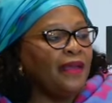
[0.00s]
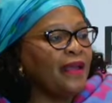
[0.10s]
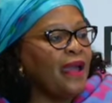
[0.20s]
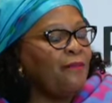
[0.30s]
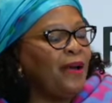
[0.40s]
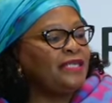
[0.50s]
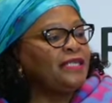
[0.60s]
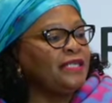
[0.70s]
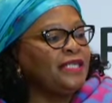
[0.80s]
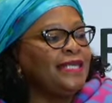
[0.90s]

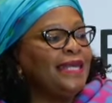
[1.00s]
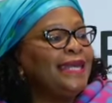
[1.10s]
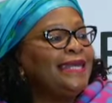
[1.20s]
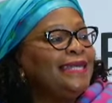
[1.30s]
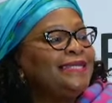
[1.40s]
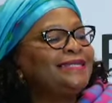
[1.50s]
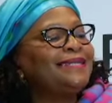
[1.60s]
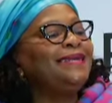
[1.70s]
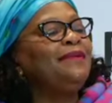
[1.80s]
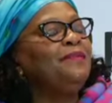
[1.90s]
capacity is
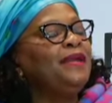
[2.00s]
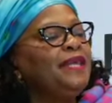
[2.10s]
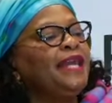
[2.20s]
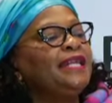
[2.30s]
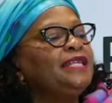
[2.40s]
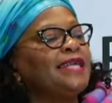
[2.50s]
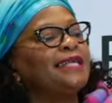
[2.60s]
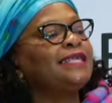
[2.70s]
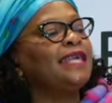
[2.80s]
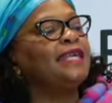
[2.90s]
immediately
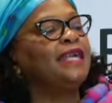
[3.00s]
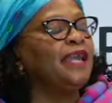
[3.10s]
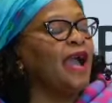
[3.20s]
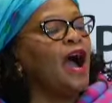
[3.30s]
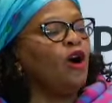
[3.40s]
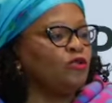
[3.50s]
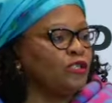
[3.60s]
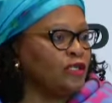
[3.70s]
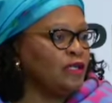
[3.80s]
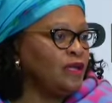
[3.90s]
just kicking
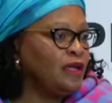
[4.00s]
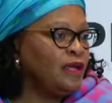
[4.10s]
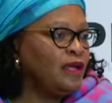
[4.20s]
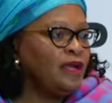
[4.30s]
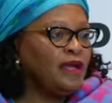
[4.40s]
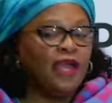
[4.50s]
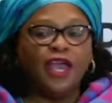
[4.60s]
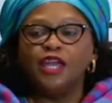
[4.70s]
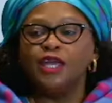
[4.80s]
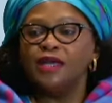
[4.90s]
out
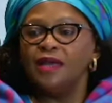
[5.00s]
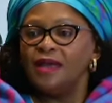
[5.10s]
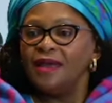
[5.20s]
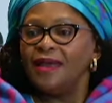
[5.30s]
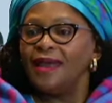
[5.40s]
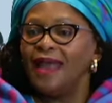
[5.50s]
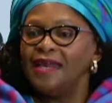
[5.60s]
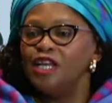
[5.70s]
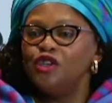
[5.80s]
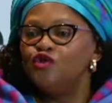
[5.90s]
any
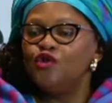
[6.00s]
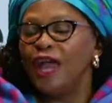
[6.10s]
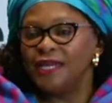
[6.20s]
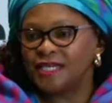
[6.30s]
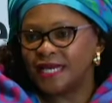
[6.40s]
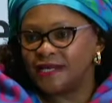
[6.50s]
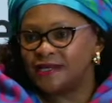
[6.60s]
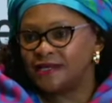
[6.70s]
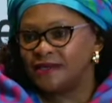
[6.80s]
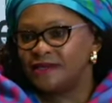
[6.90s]
new entrant,
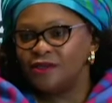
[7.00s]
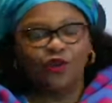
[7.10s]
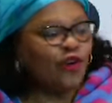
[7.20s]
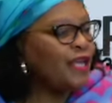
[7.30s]
your